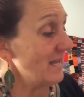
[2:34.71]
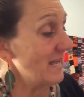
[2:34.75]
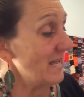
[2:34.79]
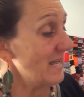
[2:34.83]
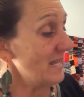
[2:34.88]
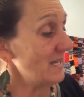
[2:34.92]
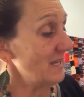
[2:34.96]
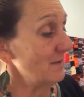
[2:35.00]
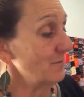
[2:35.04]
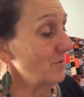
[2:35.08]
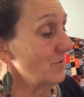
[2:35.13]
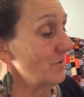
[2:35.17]

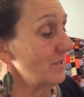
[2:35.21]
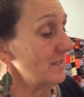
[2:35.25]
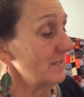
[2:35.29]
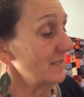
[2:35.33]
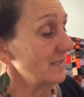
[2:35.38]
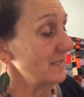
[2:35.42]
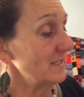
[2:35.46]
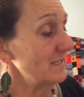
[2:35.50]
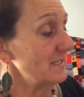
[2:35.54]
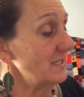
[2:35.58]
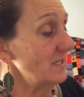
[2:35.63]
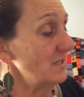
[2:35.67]
And I'm going to
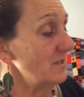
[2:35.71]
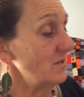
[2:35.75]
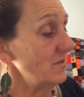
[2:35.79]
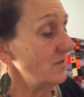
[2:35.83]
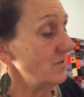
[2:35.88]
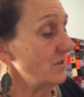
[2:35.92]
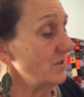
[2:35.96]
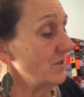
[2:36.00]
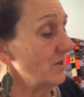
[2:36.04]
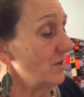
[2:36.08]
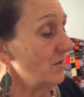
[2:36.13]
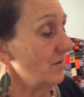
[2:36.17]
continue
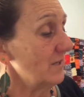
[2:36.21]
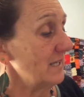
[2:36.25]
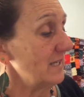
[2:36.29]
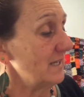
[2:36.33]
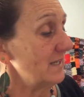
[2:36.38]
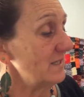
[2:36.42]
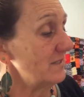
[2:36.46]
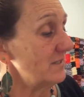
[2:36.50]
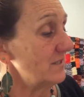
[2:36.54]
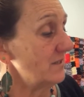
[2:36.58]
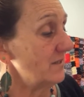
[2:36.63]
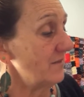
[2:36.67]
to go
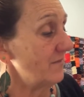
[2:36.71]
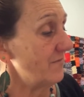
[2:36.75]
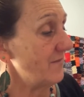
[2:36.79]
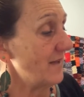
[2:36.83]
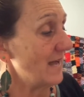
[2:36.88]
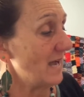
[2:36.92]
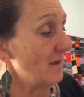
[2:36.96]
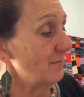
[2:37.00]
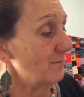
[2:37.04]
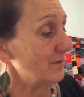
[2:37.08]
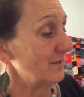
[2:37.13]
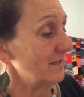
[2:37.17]
into the
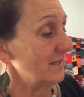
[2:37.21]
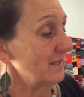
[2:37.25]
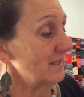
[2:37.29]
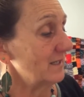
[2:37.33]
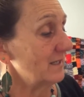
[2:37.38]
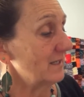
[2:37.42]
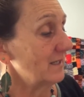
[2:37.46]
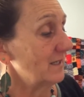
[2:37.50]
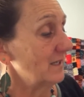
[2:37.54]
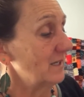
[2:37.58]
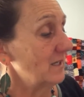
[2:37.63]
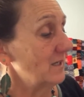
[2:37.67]

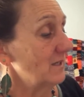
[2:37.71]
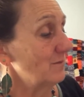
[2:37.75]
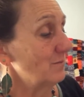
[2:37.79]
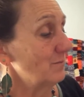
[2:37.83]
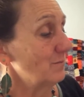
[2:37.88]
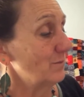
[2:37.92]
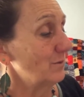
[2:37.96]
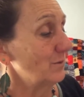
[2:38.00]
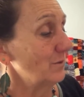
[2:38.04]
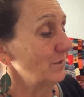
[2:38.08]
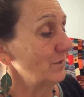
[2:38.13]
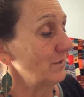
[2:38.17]
fabric,
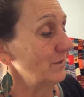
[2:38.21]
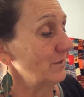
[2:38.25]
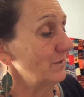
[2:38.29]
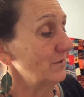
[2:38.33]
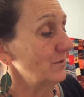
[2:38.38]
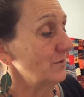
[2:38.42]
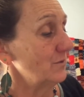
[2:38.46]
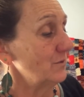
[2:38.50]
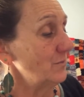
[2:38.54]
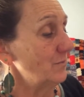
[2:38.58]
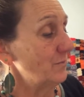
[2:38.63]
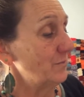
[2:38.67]
pull a
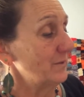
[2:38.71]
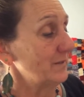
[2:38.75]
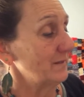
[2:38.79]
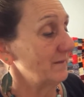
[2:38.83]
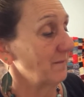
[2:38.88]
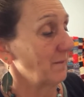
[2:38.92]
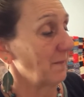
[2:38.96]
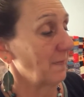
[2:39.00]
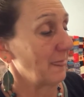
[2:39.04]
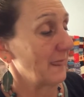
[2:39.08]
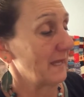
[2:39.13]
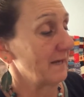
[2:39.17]
loop,
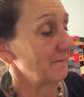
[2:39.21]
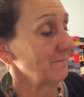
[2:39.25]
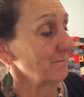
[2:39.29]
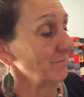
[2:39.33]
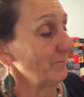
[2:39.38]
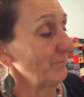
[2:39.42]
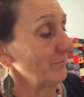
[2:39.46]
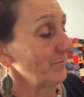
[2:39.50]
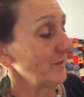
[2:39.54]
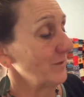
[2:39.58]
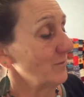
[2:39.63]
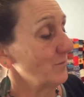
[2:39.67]

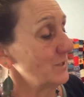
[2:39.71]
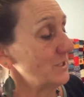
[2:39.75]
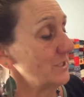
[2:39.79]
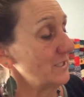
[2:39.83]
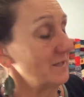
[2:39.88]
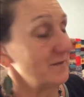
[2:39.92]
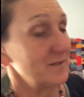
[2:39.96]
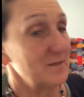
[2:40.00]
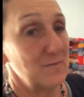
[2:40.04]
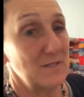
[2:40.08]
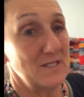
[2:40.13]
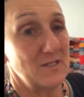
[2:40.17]
which
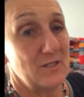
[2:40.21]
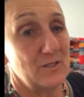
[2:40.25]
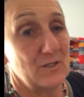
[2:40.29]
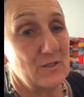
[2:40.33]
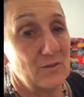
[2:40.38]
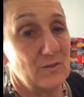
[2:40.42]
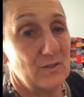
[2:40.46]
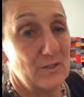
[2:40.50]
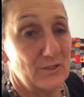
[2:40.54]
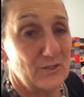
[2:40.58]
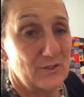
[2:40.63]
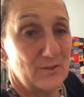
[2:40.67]
gives me
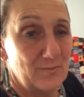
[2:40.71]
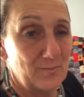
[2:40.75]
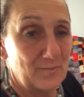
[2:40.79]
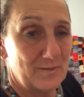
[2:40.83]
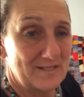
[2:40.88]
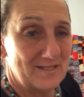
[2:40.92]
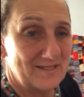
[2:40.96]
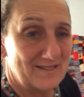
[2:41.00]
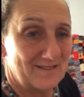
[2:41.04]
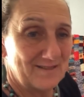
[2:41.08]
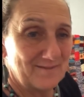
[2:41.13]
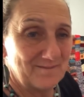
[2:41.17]
2
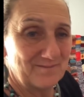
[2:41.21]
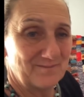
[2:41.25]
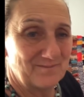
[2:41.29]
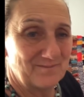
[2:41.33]
loops.